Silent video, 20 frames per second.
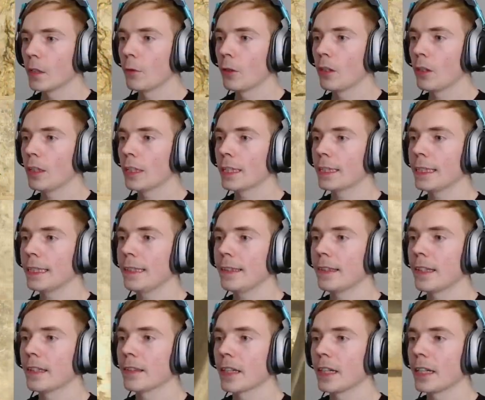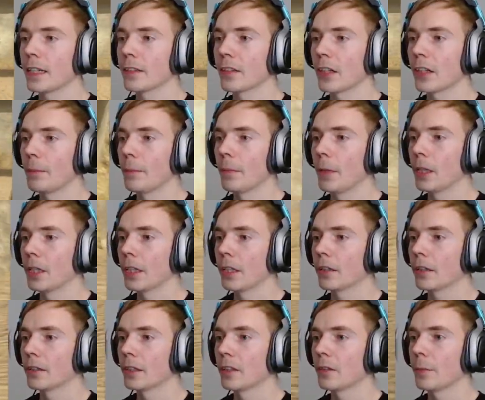Well, at least this guy's got a monkey
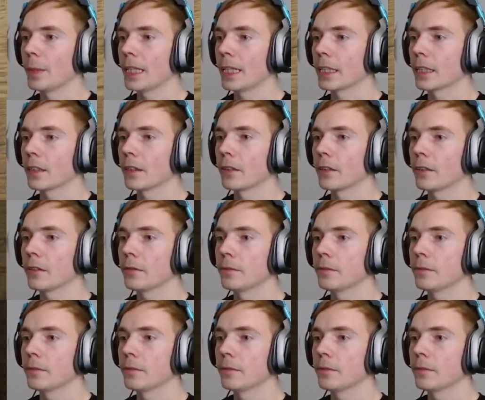on his back, you know?